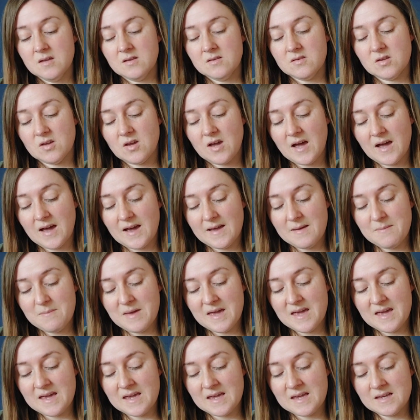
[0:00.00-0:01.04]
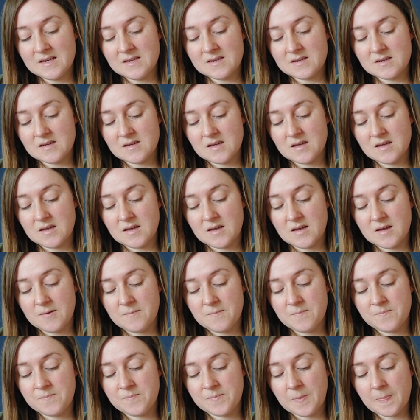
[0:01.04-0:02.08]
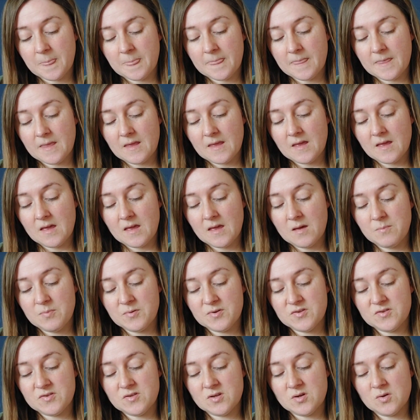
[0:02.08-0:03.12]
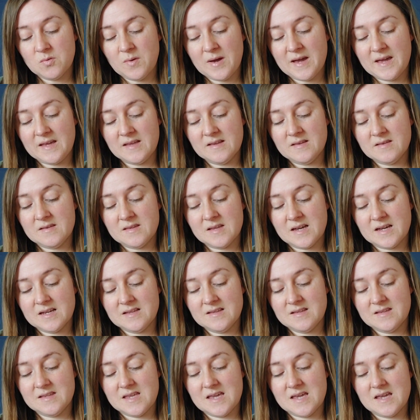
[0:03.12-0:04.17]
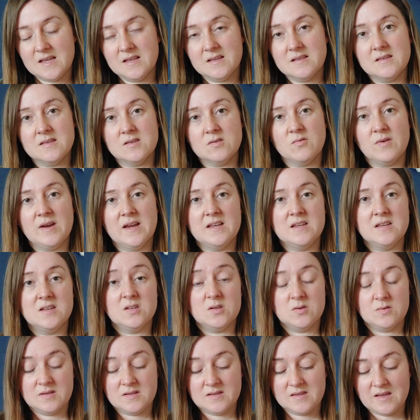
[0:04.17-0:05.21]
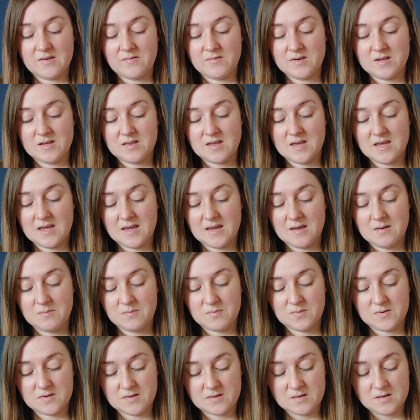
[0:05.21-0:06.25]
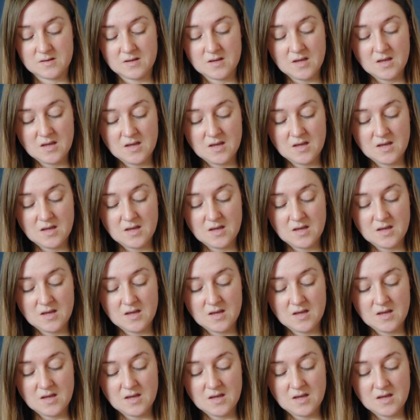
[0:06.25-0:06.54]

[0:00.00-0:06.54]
So I made a bust and a waist size 6, grading to a 7 at the hips.